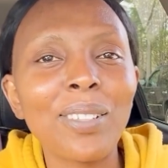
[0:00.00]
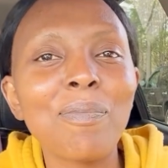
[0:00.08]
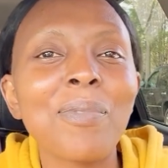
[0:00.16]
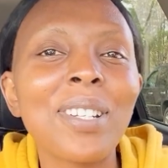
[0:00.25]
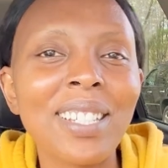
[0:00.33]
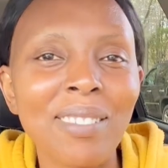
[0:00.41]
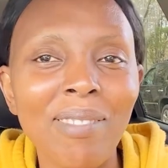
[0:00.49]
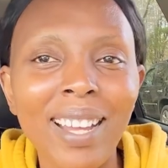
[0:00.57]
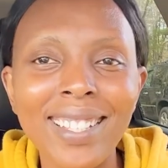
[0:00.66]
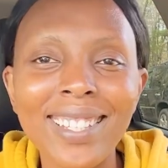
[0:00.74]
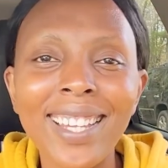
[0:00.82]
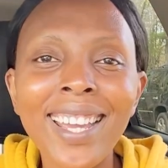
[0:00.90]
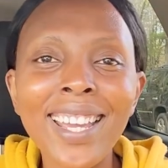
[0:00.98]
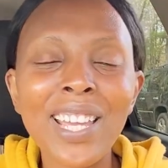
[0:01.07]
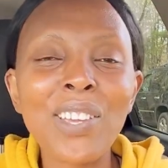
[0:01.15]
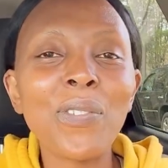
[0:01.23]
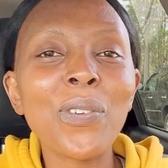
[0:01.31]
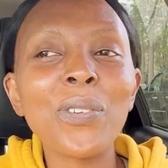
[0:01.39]
pretty much
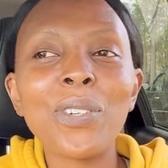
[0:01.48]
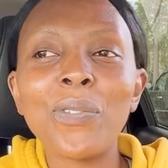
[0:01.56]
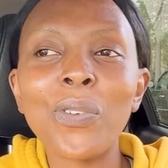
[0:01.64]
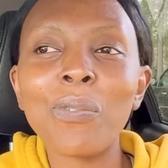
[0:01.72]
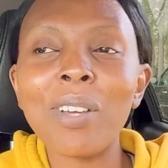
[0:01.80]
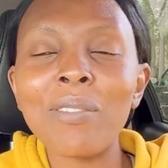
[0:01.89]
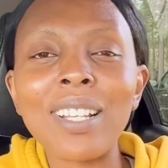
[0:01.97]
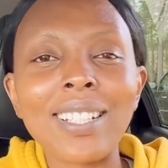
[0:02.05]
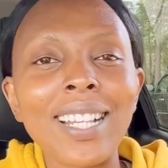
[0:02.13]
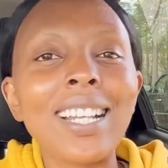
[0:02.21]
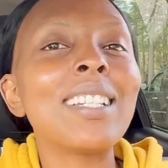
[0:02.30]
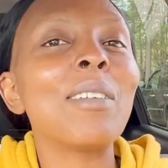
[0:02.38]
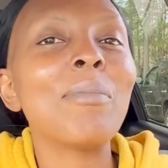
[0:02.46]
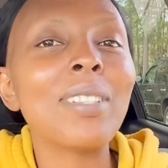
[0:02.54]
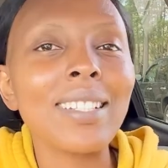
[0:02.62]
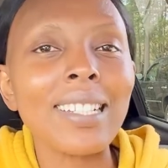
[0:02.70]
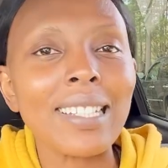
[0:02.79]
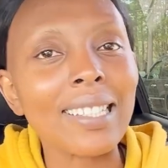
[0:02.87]
if you if you've ever signed a
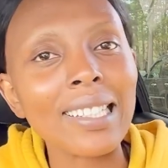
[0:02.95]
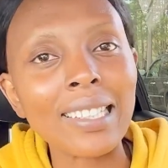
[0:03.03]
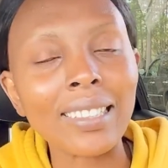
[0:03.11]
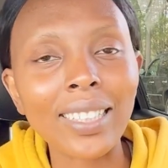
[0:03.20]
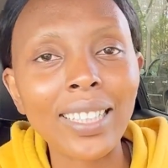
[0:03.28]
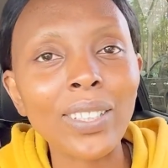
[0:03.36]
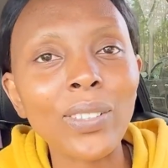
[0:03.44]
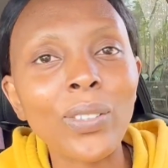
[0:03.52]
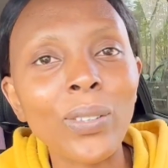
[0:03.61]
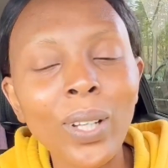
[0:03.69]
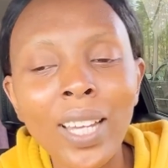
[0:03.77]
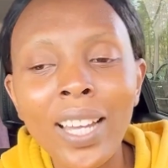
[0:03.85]
business deal you know